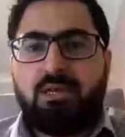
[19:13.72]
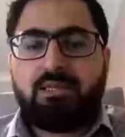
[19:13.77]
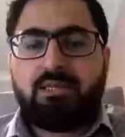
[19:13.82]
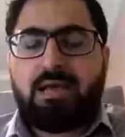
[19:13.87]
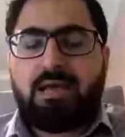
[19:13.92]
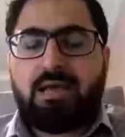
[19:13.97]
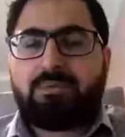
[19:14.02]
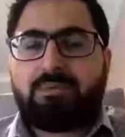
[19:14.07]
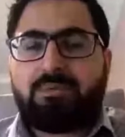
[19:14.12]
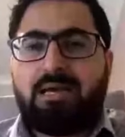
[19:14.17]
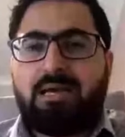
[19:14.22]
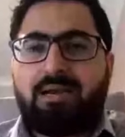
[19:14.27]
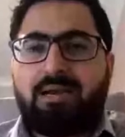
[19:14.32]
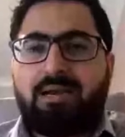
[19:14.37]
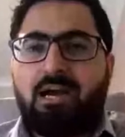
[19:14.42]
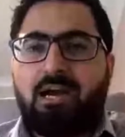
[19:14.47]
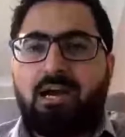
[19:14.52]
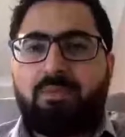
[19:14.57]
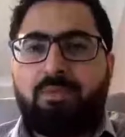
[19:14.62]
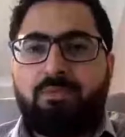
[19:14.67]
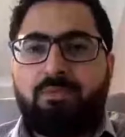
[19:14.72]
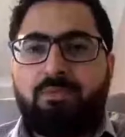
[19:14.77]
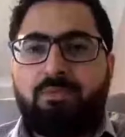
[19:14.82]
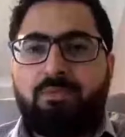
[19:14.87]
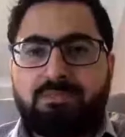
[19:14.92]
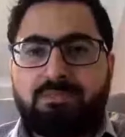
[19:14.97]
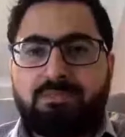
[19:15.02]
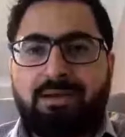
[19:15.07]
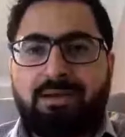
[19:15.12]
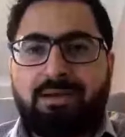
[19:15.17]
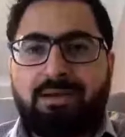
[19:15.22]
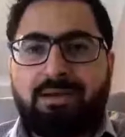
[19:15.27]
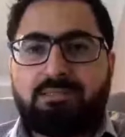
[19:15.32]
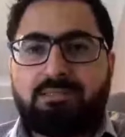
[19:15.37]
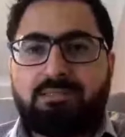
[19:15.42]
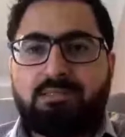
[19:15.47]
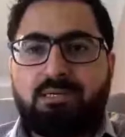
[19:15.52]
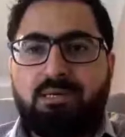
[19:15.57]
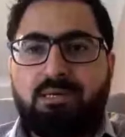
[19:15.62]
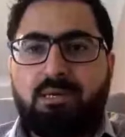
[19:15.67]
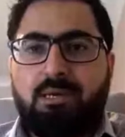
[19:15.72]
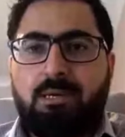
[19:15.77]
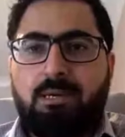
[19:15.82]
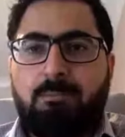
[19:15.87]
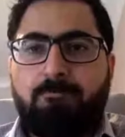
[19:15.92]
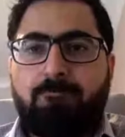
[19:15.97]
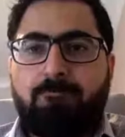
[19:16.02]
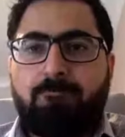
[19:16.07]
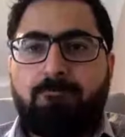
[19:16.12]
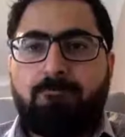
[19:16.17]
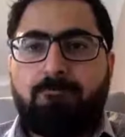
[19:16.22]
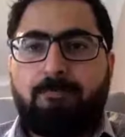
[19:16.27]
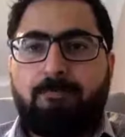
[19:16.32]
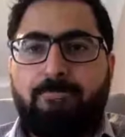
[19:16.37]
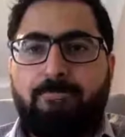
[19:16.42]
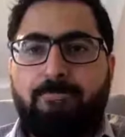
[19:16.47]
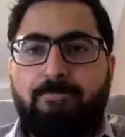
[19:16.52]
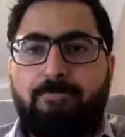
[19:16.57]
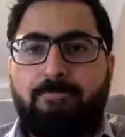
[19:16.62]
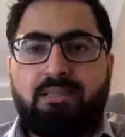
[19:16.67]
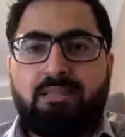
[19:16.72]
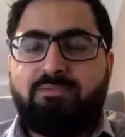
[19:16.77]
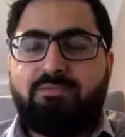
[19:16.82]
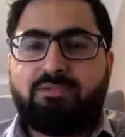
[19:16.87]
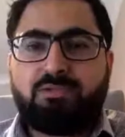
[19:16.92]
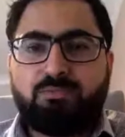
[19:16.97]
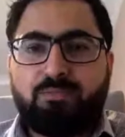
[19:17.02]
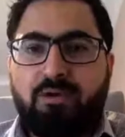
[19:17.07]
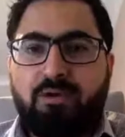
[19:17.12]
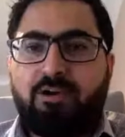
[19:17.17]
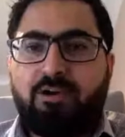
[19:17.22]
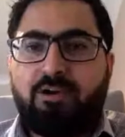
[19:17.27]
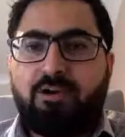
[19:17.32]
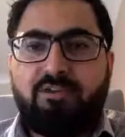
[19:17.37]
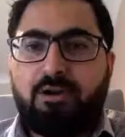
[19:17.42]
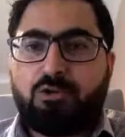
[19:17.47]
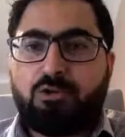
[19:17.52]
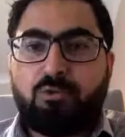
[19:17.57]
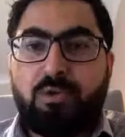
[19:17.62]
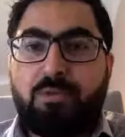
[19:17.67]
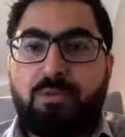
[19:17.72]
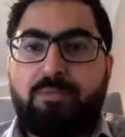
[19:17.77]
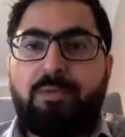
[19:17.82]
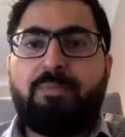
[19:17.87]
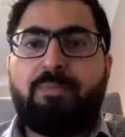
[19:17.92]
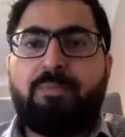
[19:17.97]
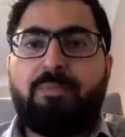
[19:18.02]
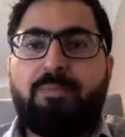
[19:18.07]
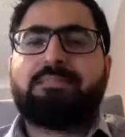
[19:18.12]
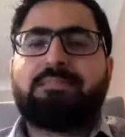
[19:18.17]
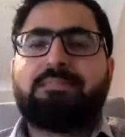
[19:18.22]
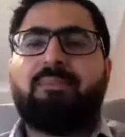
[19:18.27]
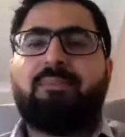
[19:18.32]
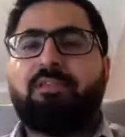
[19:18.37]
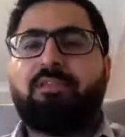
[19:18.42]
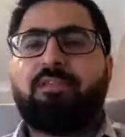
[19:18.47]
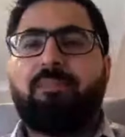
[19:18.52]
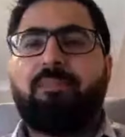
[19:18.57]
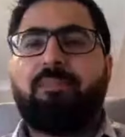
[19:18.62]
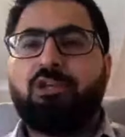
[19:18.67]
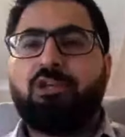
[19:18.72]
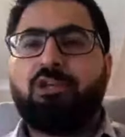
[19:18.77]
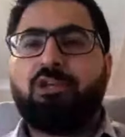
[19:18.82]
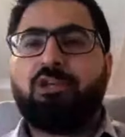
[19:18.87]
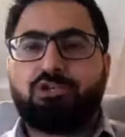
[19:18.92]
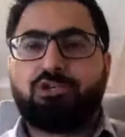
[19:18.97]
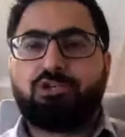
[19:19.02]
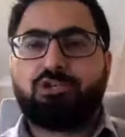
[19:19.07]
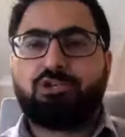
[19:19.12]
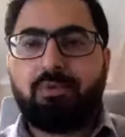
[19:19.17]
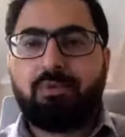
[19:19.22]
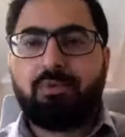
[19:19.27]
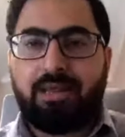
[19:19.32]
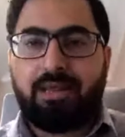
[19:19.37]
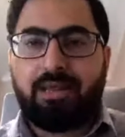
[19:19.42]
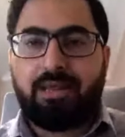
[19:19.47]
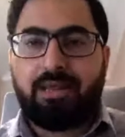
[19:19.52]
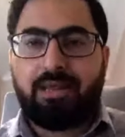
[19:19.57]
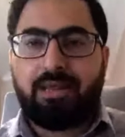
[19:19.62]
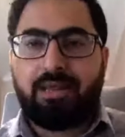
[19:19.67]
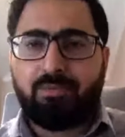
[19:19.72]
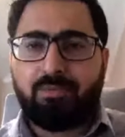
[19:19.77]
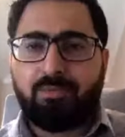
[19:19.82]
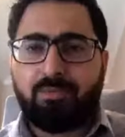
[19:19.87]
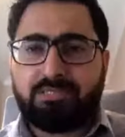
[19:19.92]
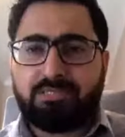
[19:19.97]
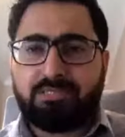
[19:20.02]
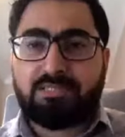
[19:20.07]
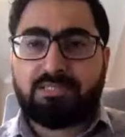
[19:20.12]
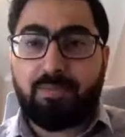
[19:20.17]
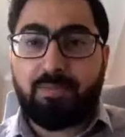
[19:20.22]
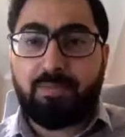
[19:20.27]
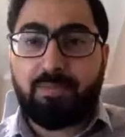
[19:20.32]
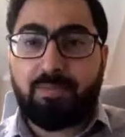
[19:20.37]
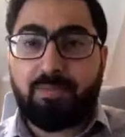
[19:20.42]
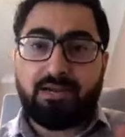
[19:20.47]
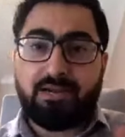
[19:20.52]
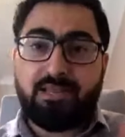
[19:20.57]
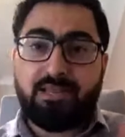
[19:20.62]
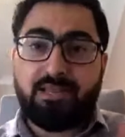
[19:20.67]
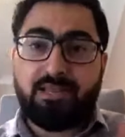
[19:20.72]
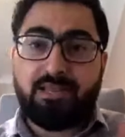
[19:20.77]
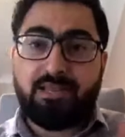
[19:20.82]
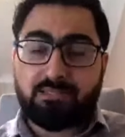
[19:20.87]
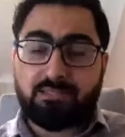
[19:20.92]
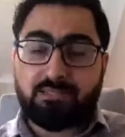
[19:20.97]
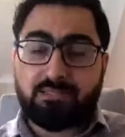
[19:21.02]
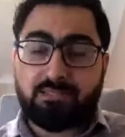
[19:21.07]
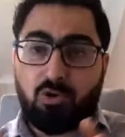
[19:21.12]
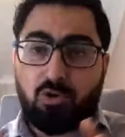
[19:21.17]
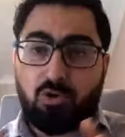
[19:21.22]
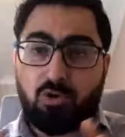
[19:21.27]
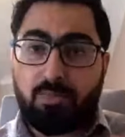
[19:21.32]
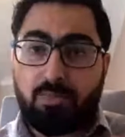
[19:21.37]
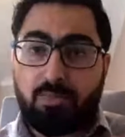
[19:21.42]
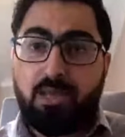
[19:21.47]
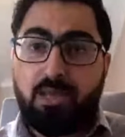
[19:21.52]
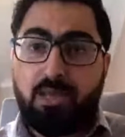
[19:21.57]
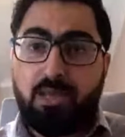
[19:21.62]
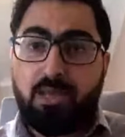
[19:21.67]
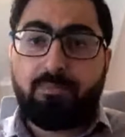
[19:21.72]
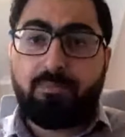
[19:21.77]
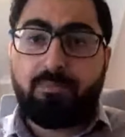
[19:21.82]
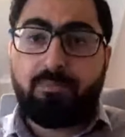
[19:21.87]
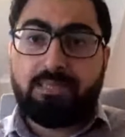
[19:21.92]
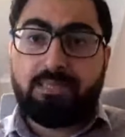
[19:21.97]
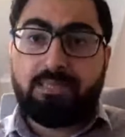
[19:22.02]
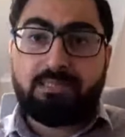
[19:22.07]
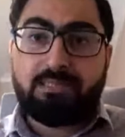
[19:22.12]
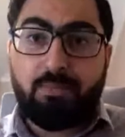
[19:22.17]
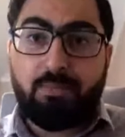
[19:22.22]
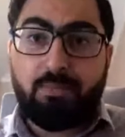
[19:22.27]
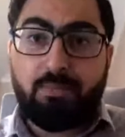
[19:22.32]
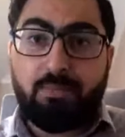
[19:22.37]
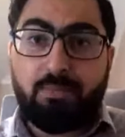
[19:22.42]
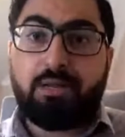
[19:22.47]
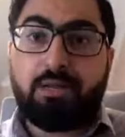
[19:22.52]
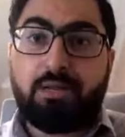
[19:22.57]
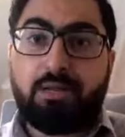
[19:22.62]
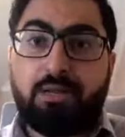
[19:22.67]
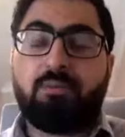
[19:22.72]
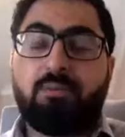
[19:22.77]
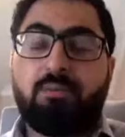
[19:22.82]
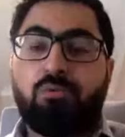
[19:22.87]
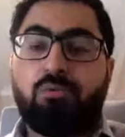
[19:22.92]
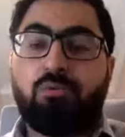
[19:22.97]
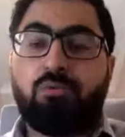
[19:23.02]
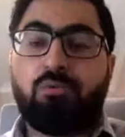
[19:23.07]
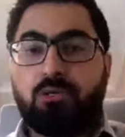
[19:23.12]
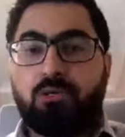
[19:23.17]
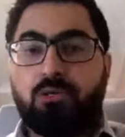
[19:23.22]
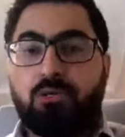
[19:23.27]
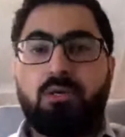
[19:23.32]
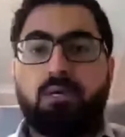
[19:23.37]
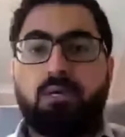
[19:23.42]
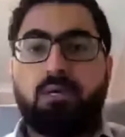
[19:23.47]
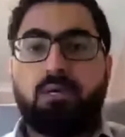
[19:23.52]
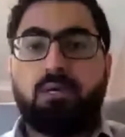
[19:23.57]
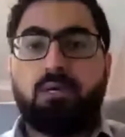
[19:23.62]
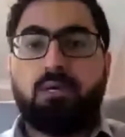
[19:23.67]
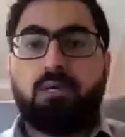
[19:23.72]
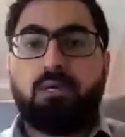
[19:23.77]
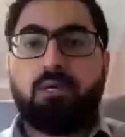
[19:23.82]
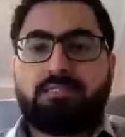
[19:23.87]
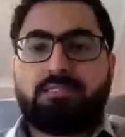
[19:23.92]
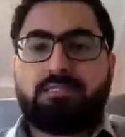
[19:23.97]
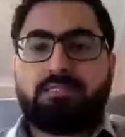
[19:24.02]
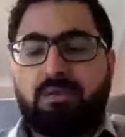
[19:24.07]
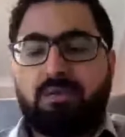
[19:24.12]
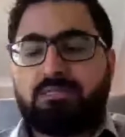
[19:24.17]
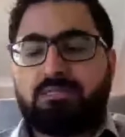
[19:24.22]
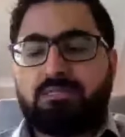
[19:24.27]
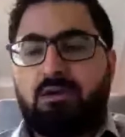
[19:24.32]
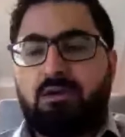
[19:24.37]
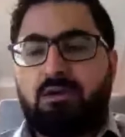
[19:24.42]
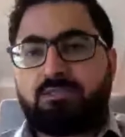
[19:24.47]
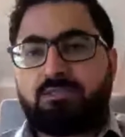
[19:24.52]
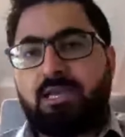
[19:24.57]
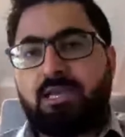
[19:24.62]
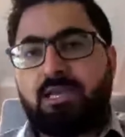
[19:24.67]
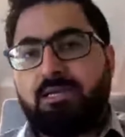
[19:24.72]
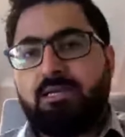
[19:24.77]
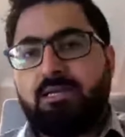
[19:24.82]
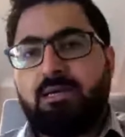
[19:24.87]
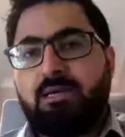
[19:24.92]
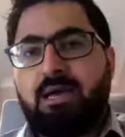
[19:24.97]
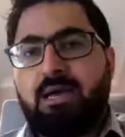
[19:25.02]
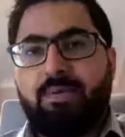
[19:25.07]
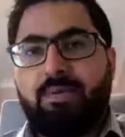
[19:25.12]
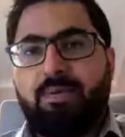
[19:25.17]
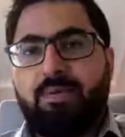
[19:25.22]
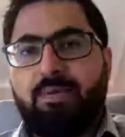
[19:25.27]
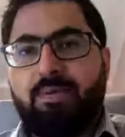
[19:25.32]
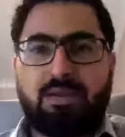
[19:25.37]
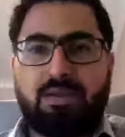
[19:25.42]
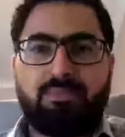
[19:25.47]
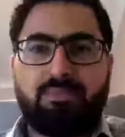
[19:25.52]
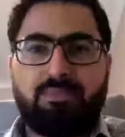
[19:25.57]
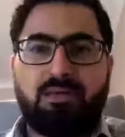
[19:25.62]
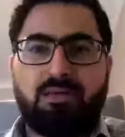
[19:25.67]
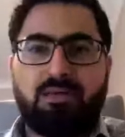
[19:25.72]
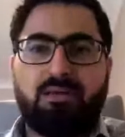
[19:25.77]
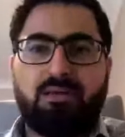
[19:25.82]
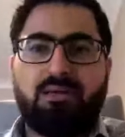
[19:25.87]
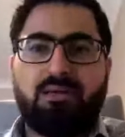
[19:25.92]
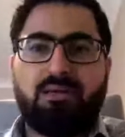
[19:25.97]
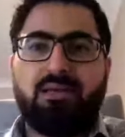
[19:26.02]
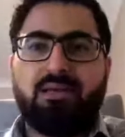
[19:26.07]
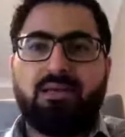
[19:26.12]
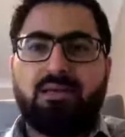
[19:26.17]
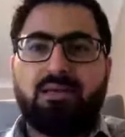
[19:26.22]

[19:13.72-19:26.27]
the captain had an argument with the smugglers that there was far too many people, and somehow they managed to push everyone. Like they put about 60 people underneath. There was a small place in the boat, and then put the rest of us outside. I was one of the